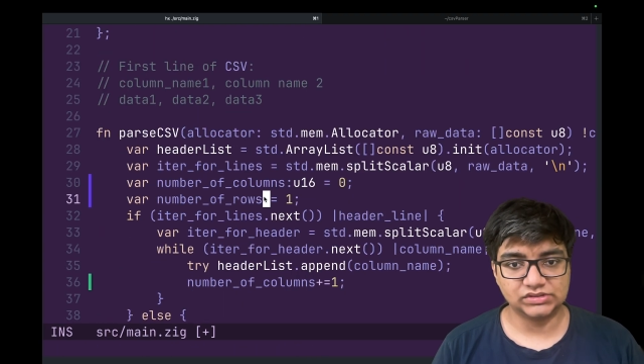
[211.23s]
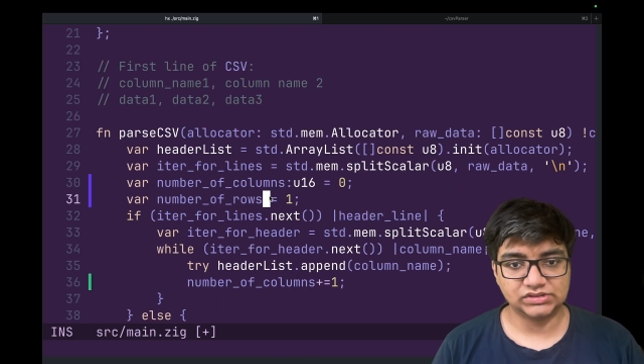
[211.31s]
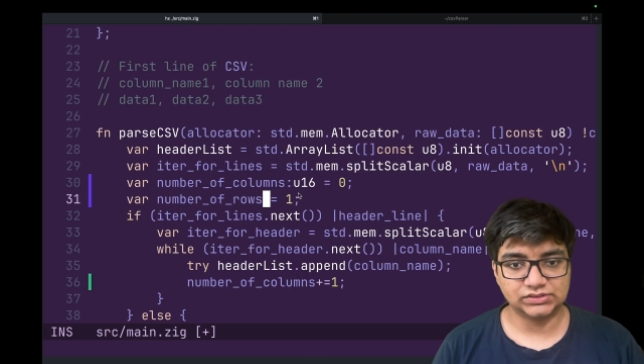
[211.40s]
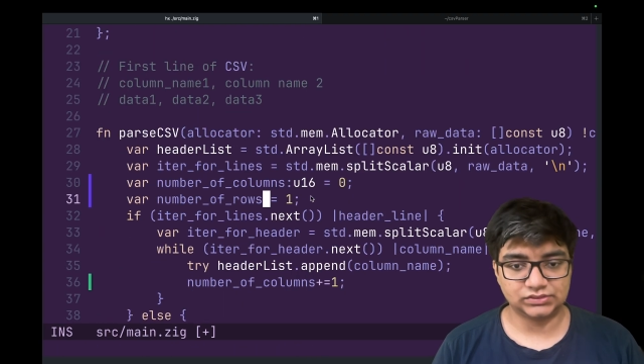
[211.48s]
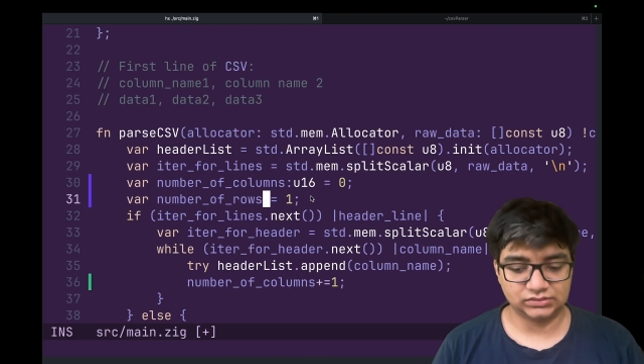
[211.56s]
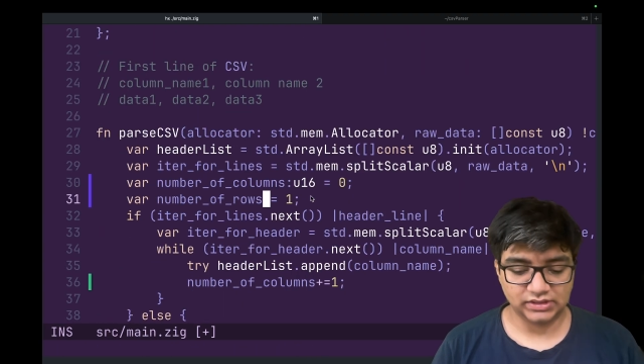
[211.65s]

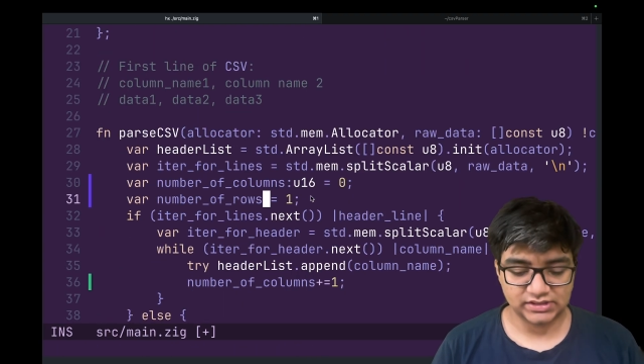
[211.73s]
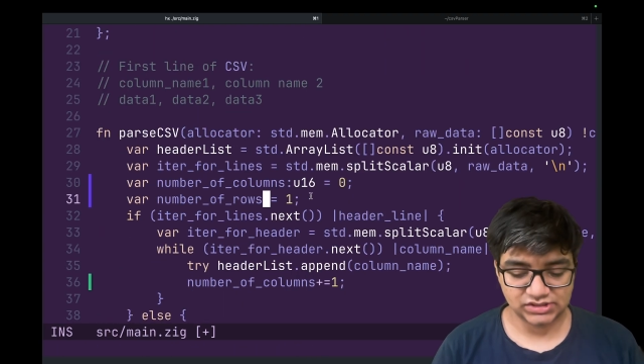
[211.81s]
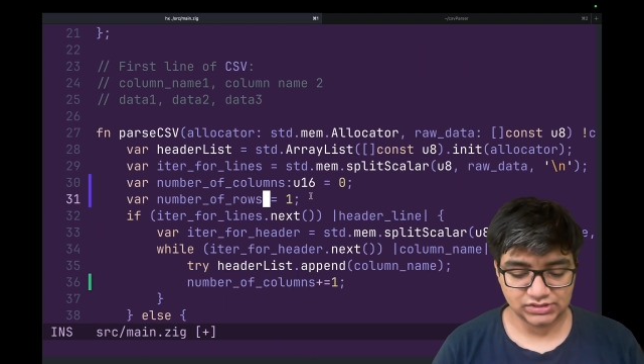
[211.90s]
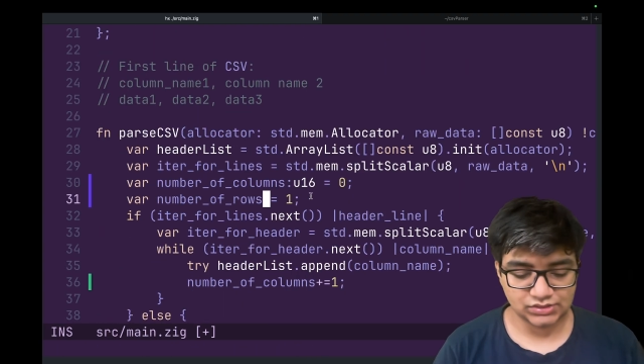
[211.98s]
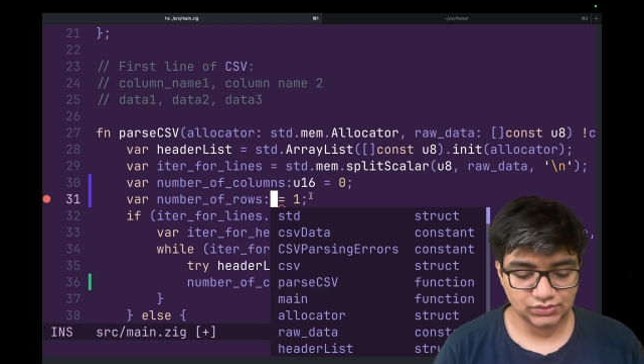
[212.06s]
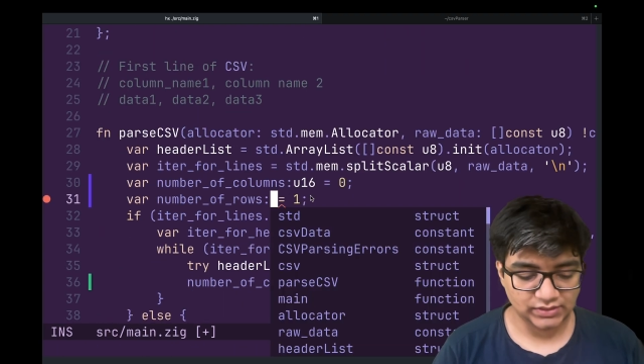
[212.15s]
So let's
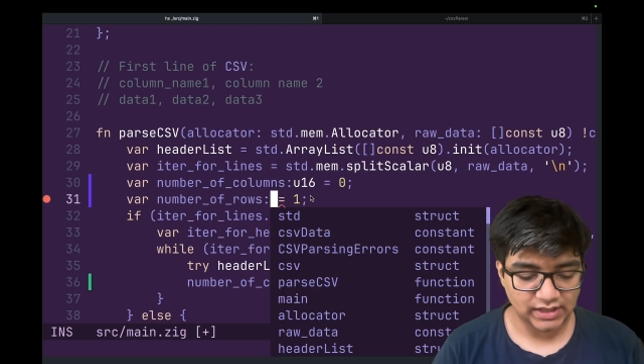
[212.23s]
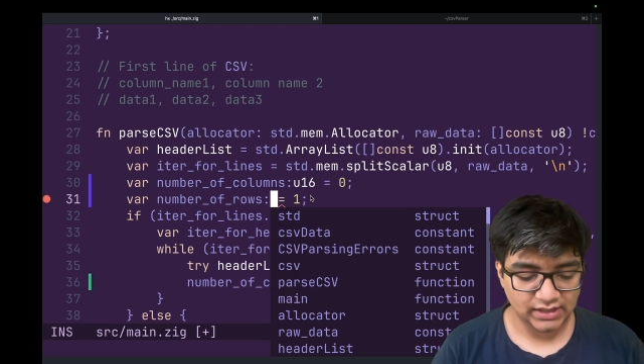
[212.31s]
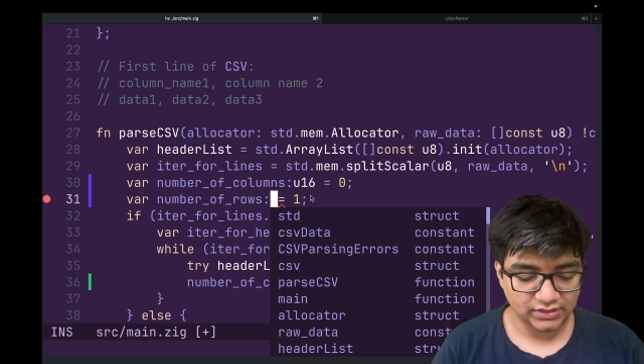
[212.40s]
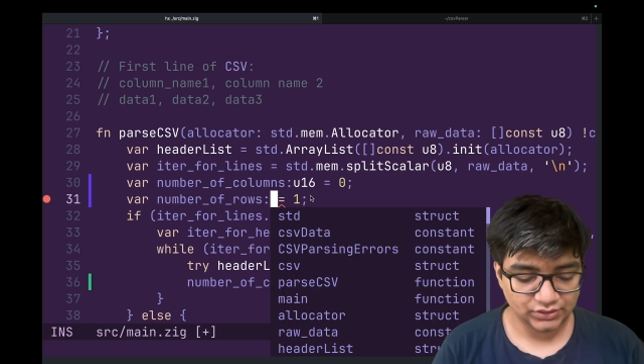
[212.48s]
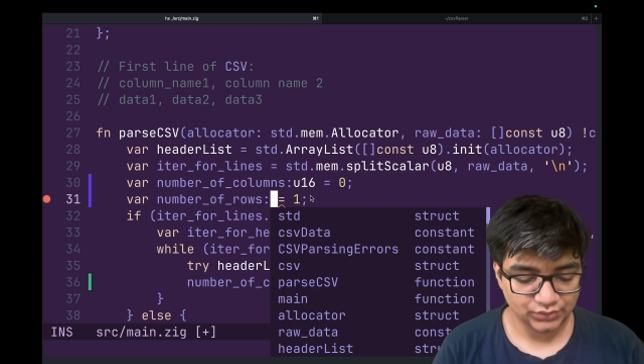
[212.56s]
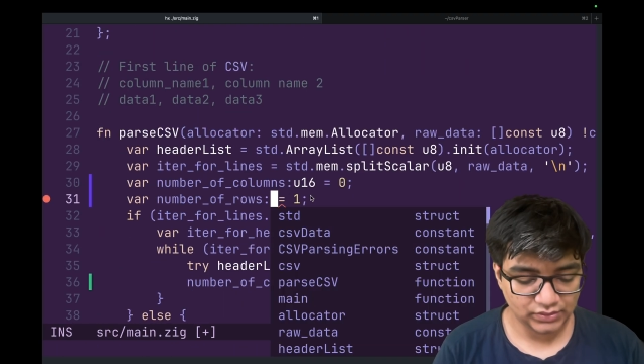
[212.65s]
just do
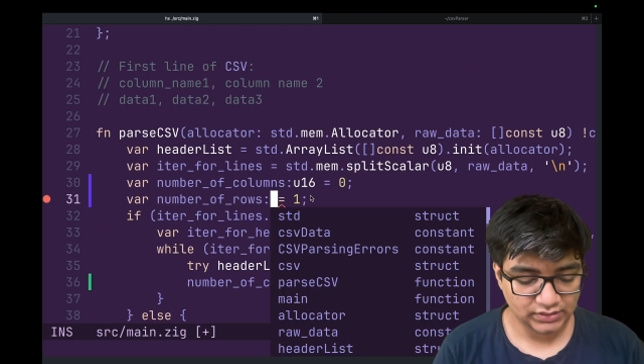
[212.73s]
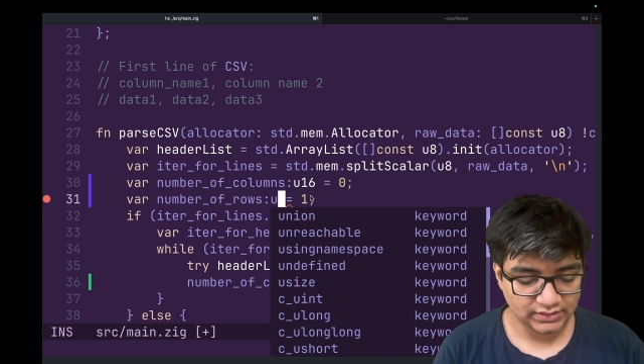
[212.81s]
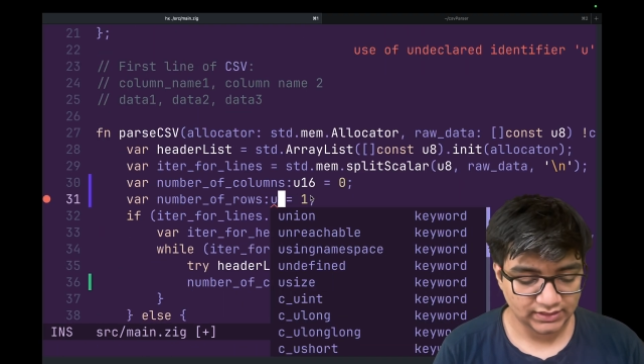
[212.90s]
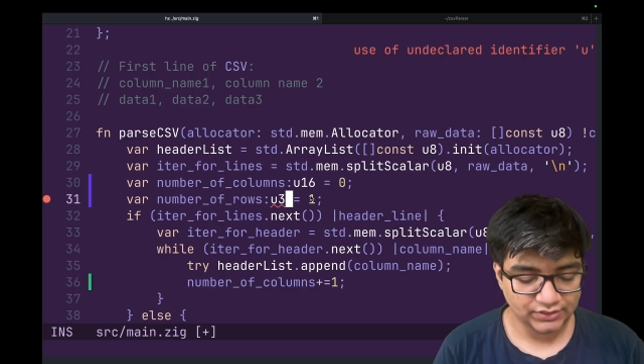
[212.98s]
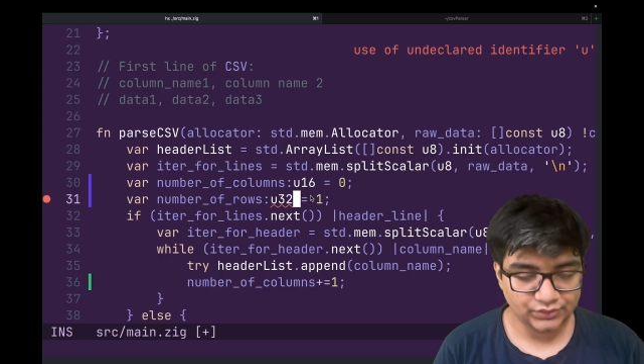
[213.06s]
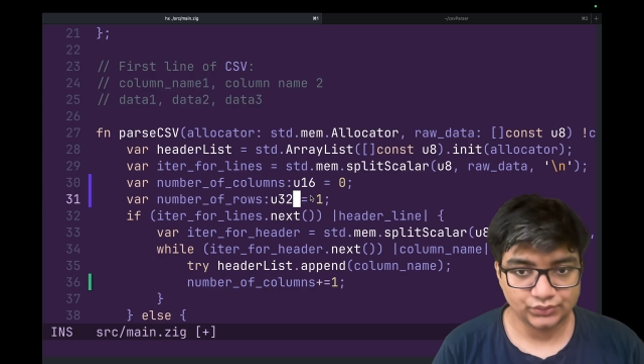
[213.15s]
that.
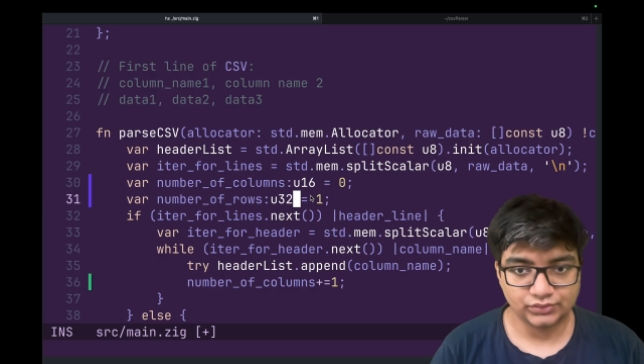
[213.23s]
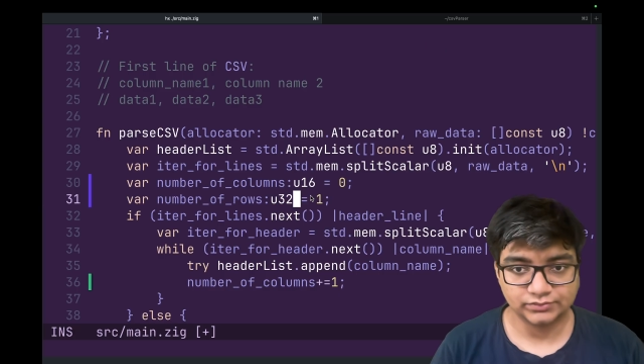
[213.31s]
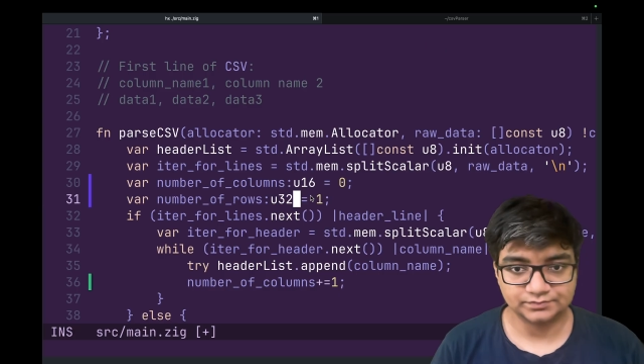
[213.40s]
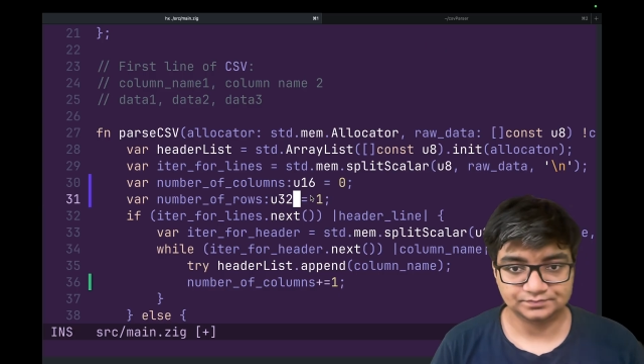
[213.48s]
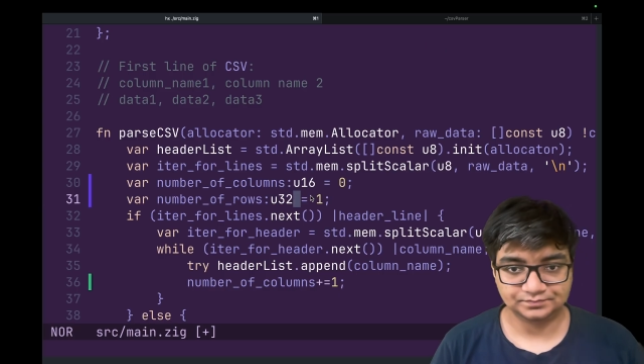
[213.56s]
U32.